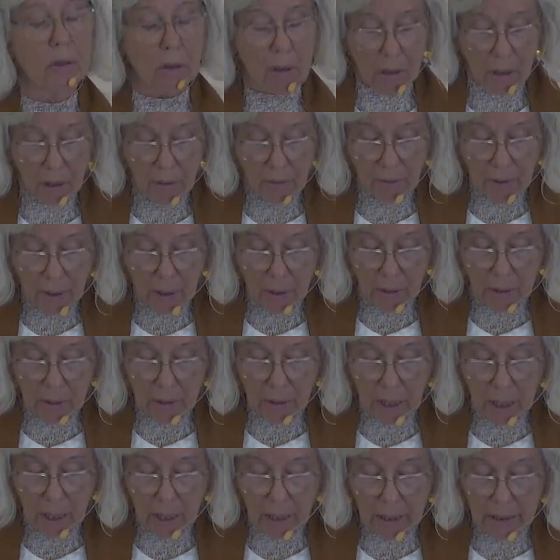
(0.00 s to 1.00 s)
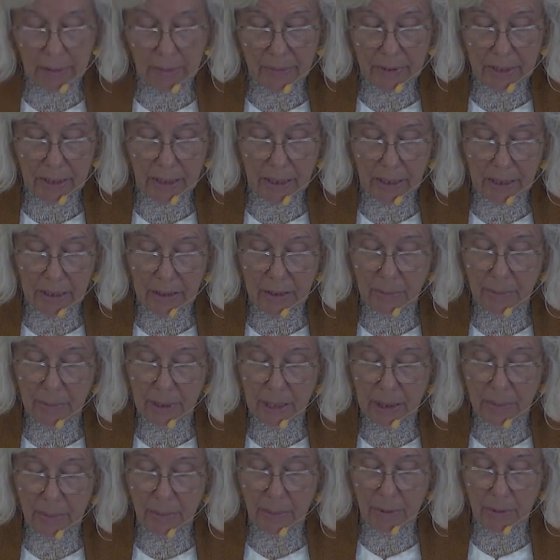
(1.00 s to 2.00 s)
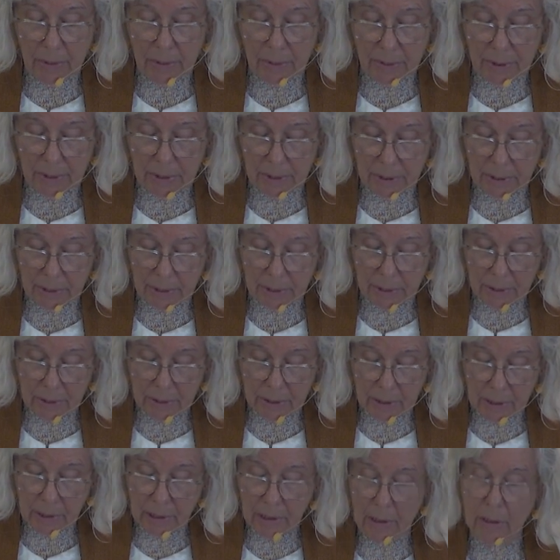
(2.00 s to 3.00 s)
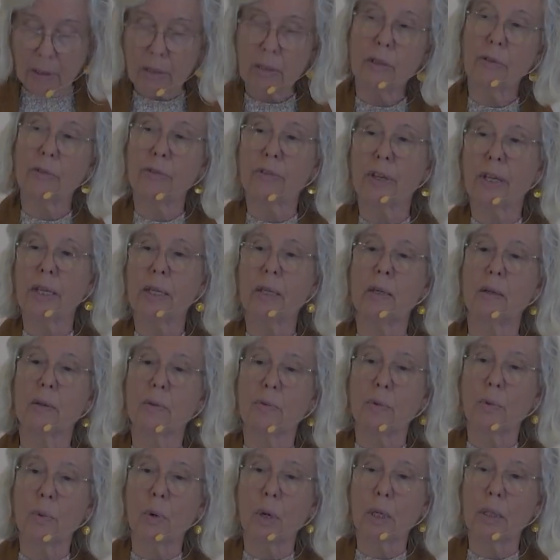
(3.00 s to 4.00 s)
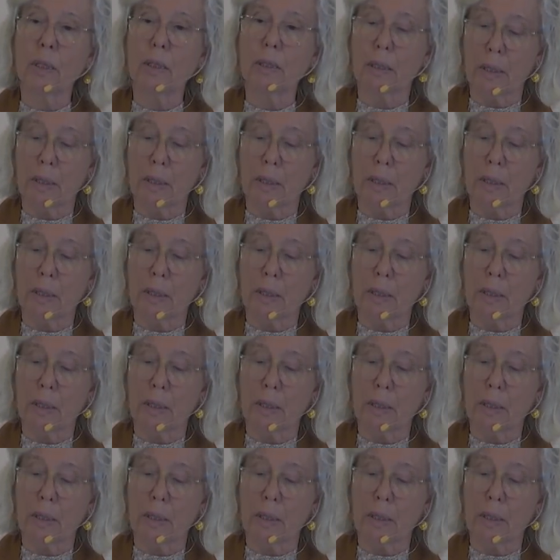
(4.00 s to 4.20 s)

of our lives as peoples, the fate of one